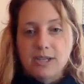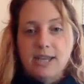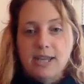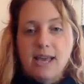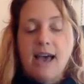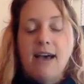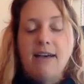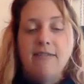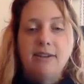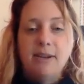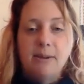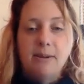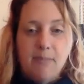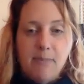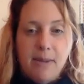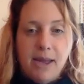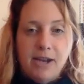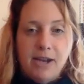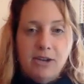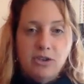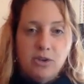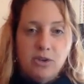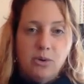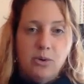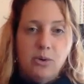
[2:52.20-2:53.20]
having
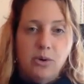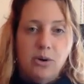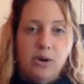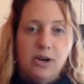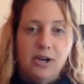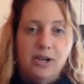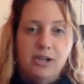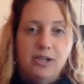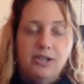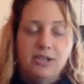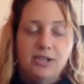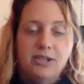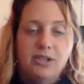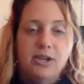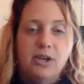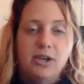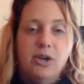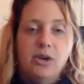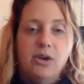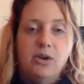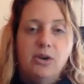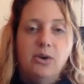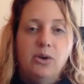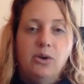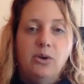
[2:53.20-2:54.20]
mentors
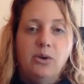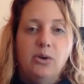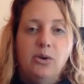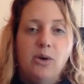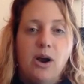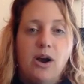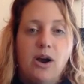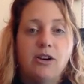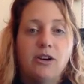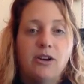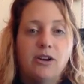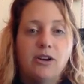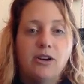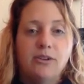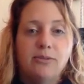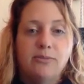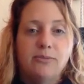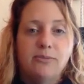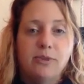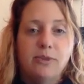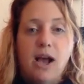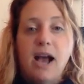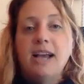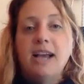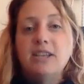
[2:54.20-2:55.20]
who are
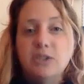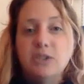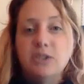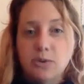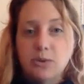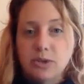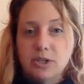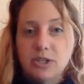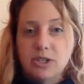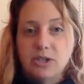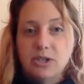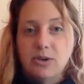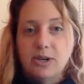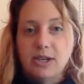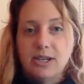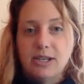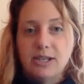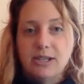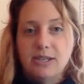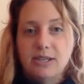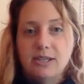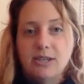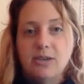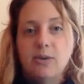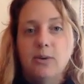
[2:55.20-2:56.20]
high school
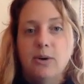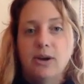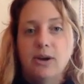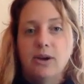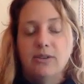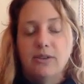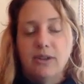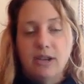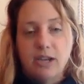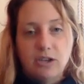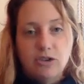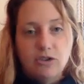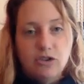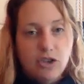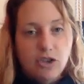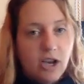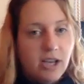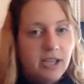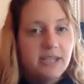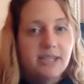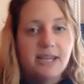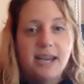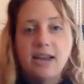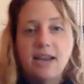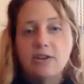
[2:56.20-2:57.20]
students who are like
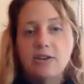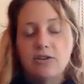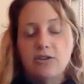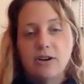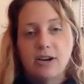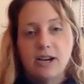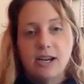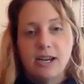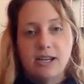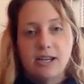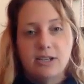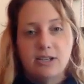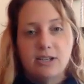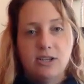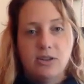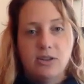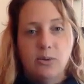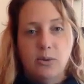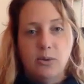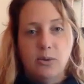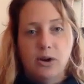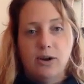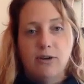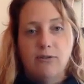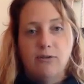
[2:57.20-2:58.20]
just entering into the
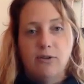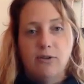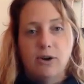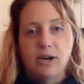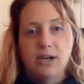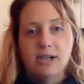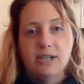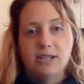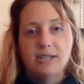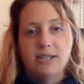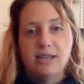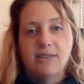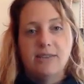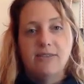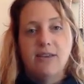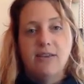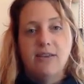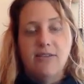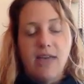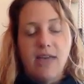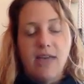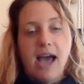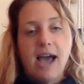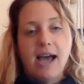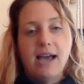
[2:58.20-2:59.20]
workforce, and
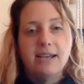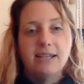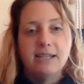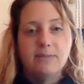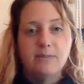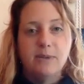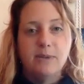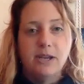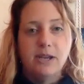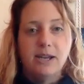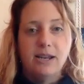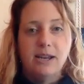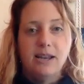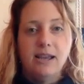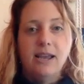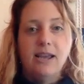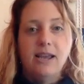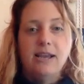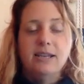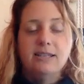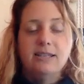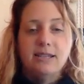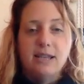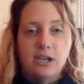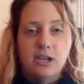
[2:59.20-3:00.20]
that has been
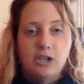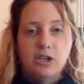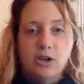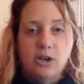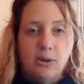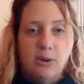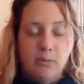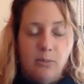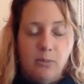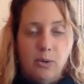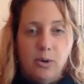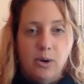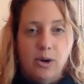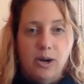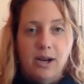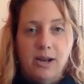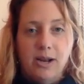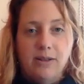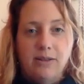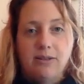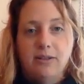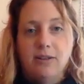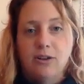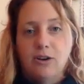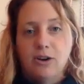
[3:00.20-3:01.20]
such an
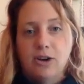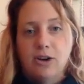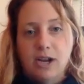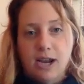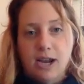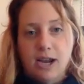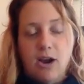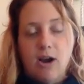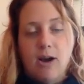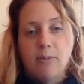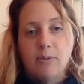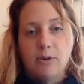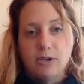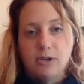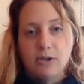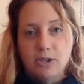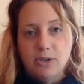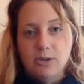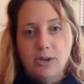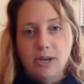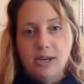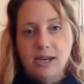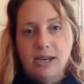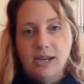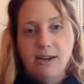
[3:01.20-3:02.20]
important learning
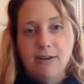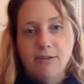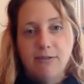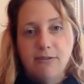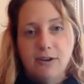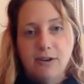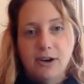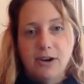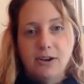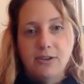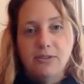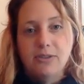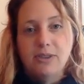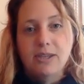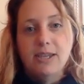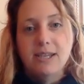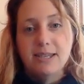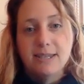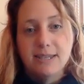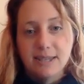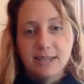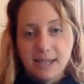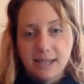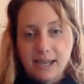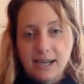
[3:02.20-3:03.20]
opportunity for
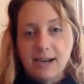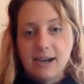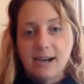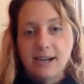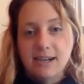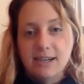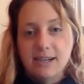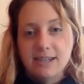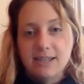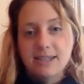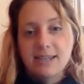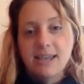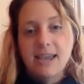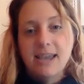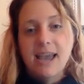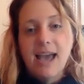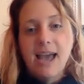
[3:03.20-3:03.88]
these leaders.